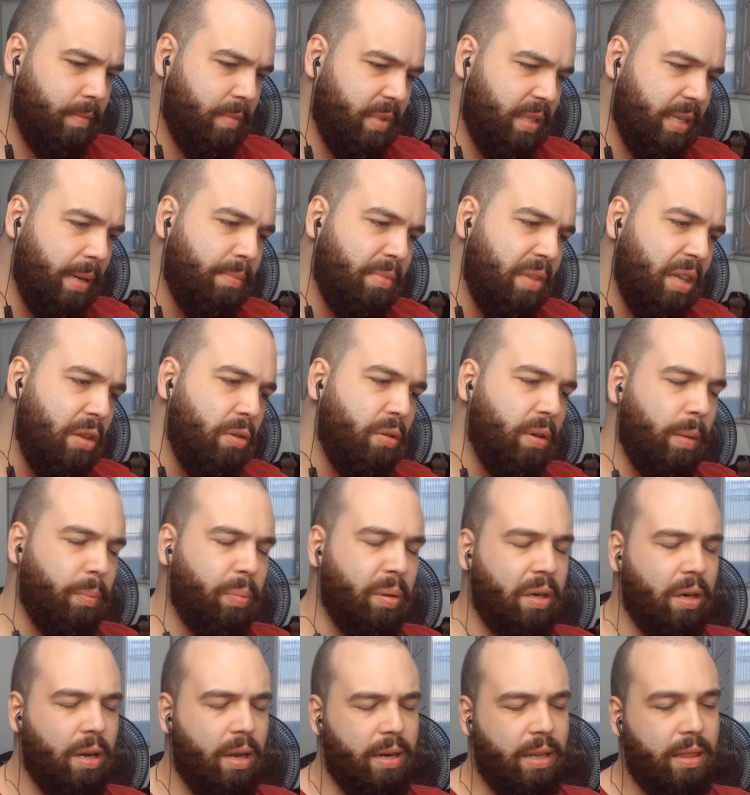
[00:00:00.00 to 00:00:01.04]
something you could
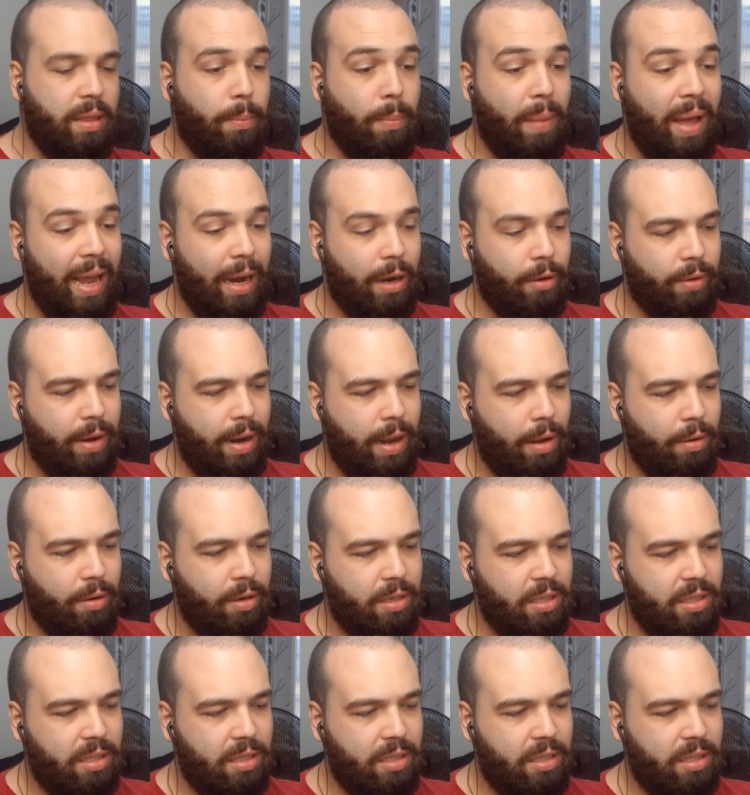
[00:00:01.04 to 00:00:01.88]
put on in the background.